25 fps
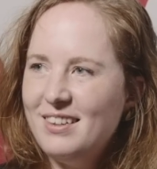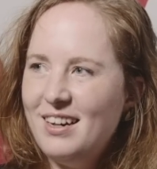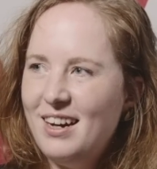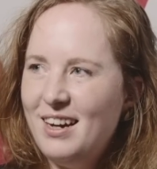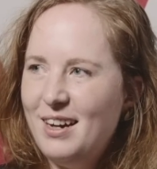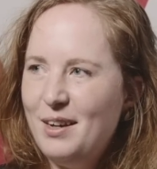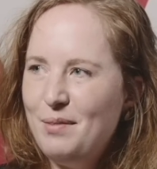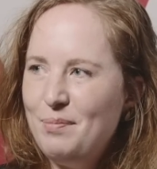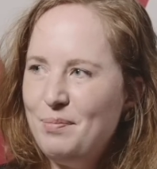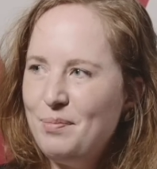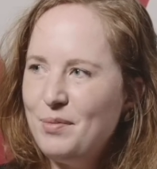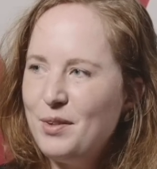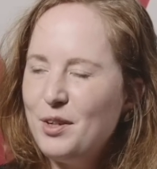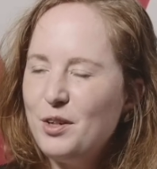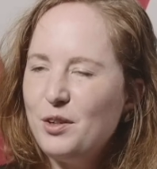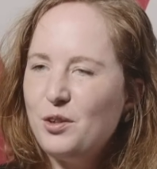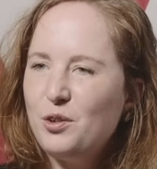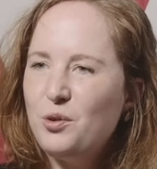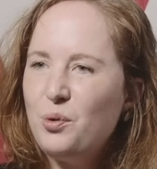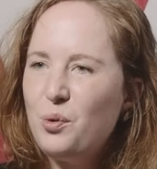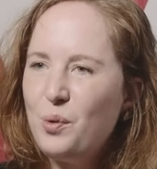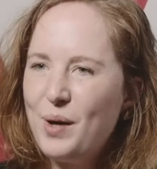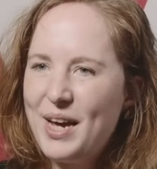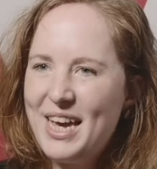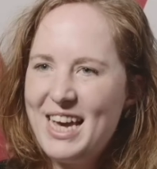um,
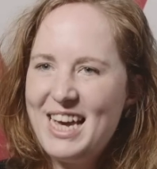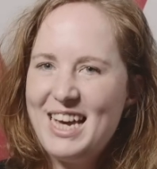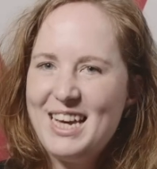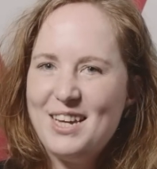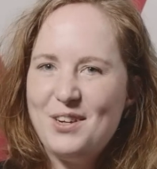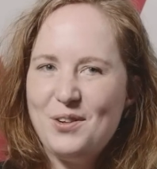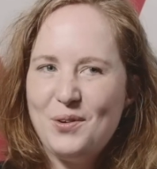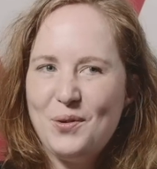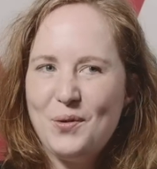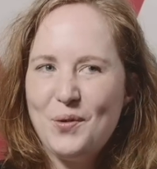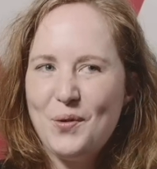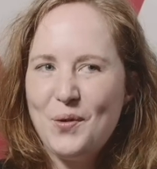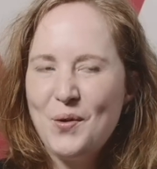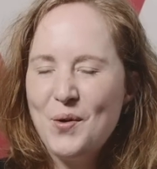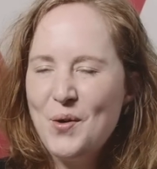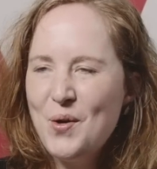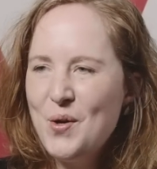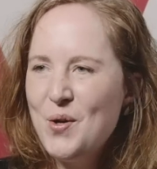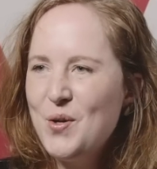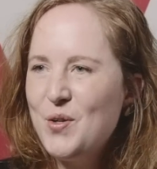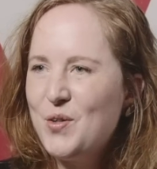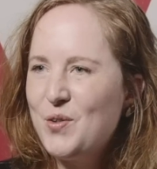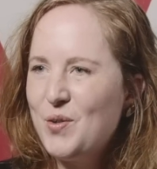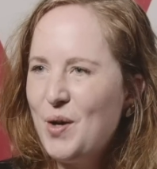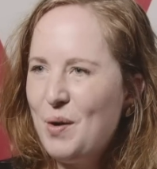queered or
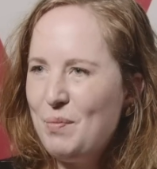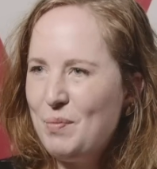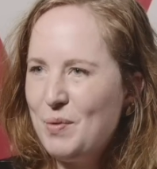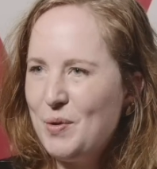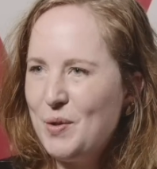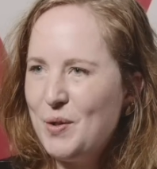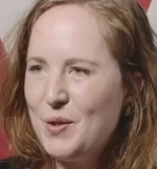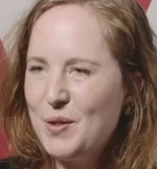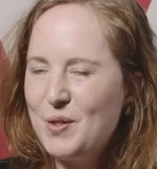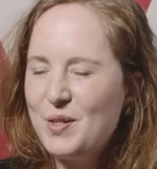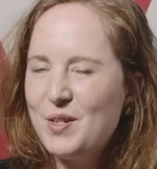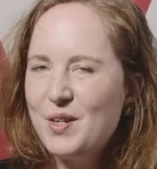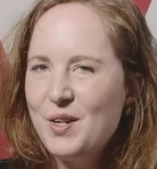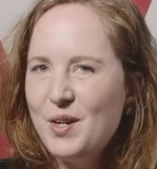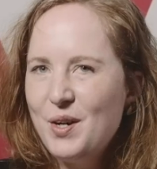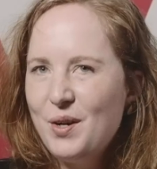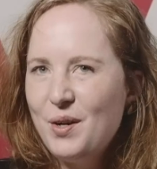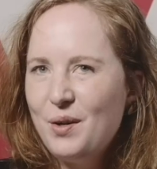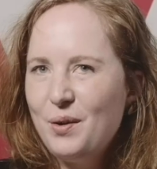troubled